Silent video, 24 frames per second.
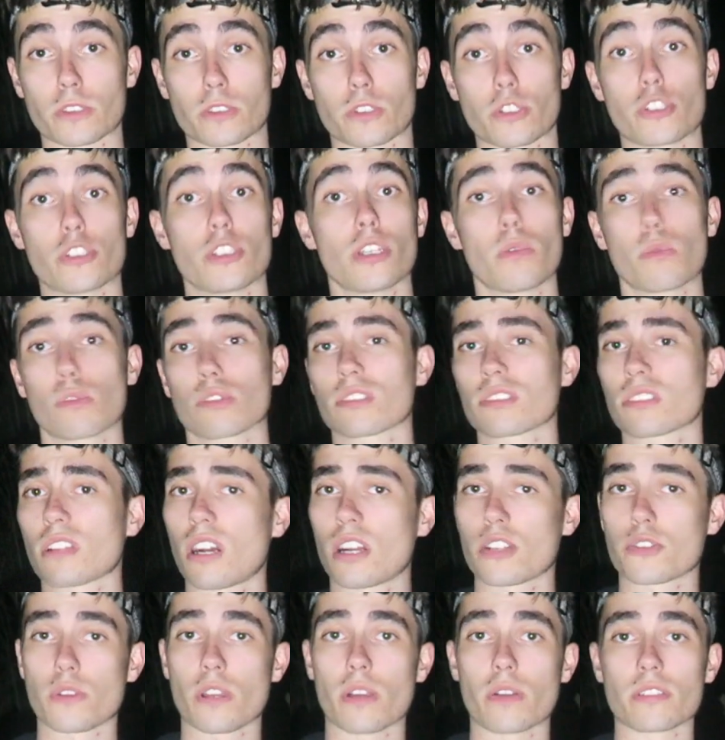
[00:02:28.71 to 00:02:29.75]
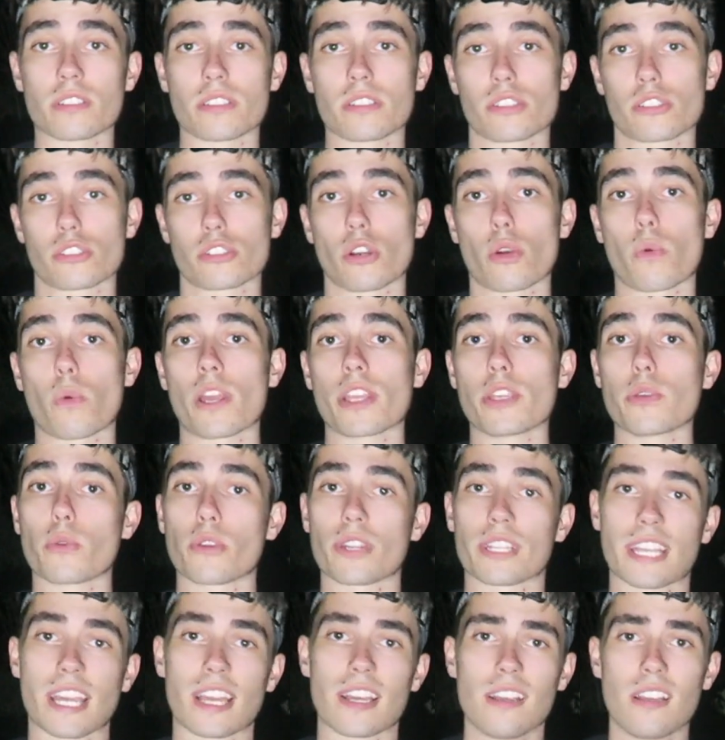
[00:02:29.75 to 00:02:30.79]
because you don't want star trails in a shot where you want
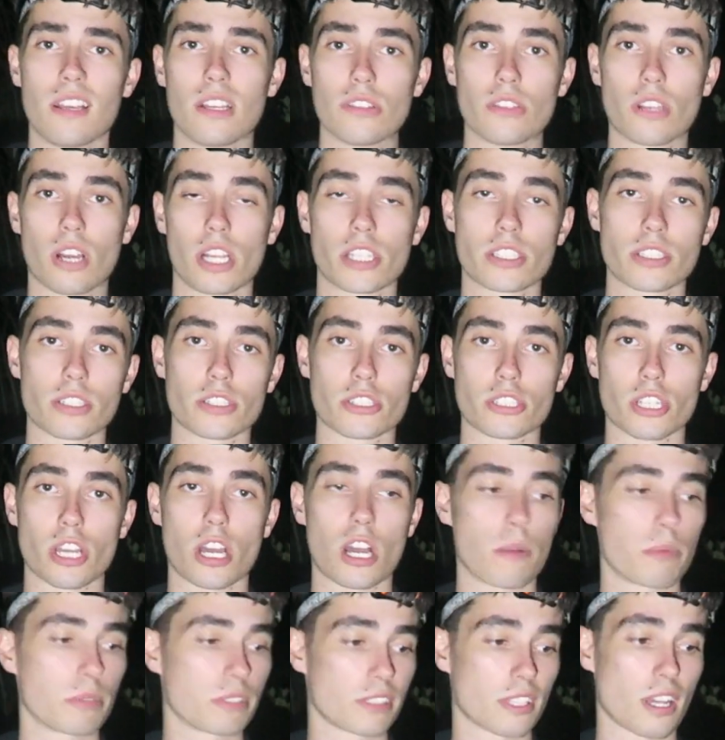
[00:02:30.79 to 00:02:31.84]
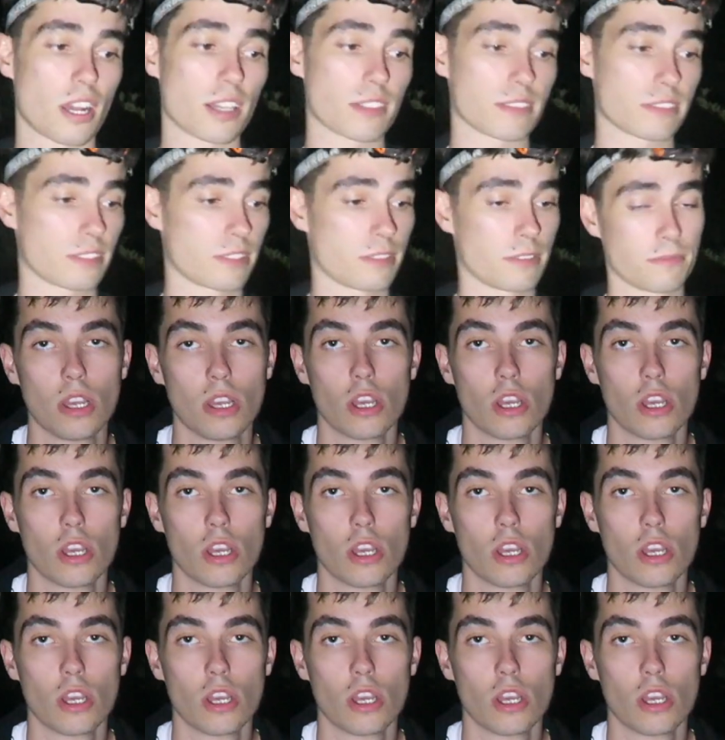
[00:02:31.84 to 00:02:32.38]
to get nice sharp stars.